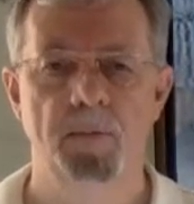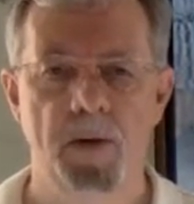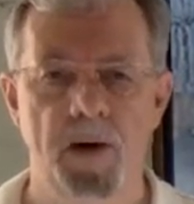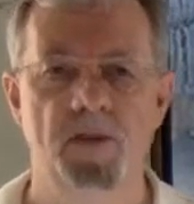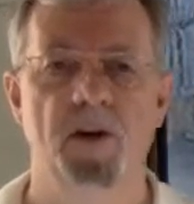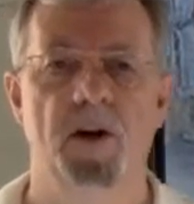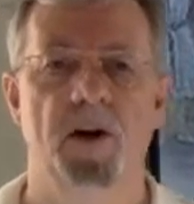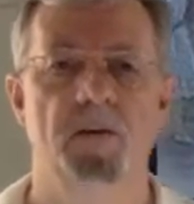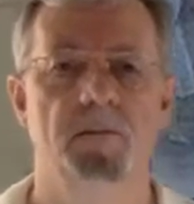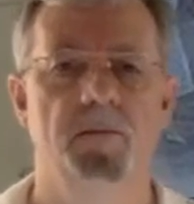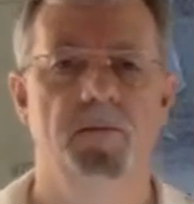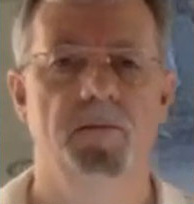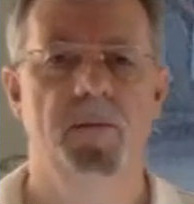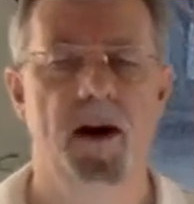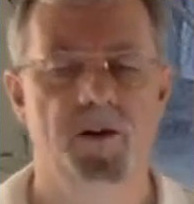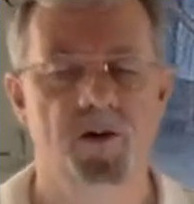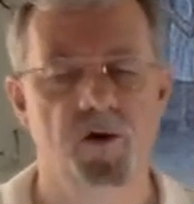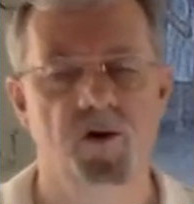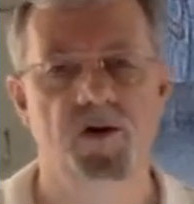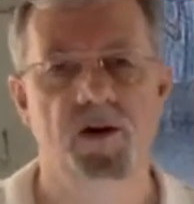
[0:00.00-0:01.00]
Be there.
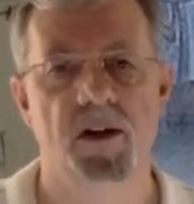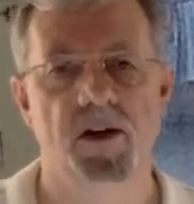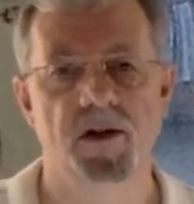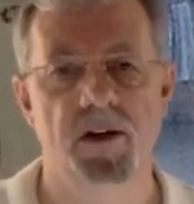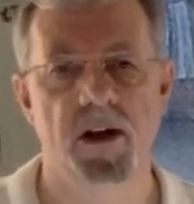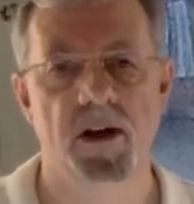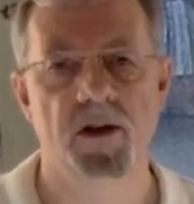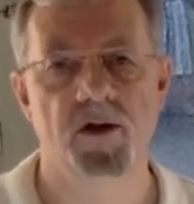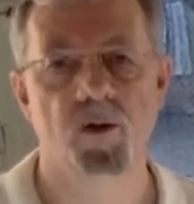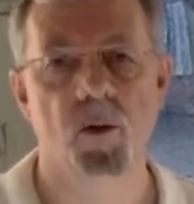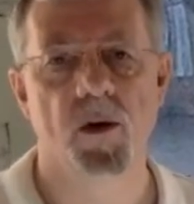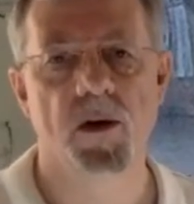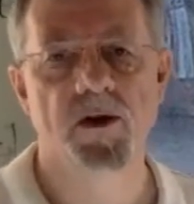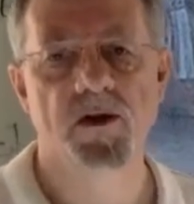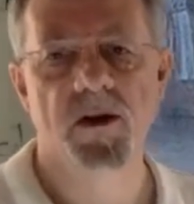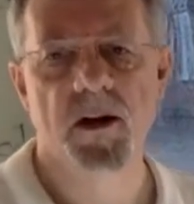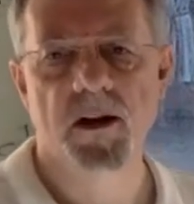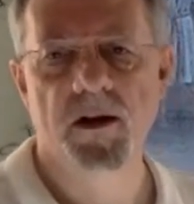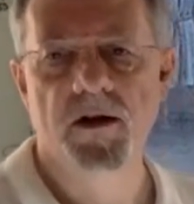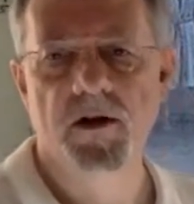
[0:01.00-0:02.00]
Matthew 16,
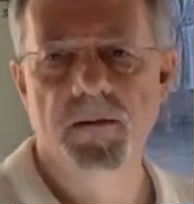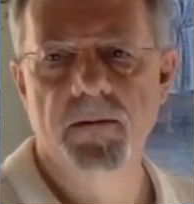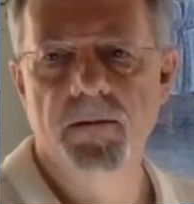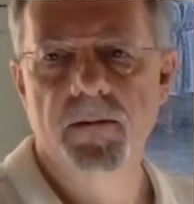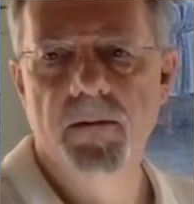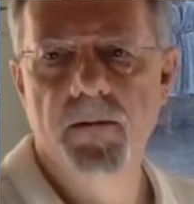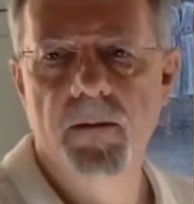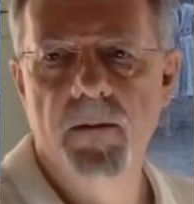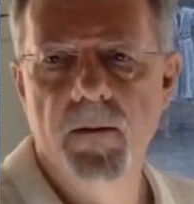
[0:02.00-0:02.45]
26.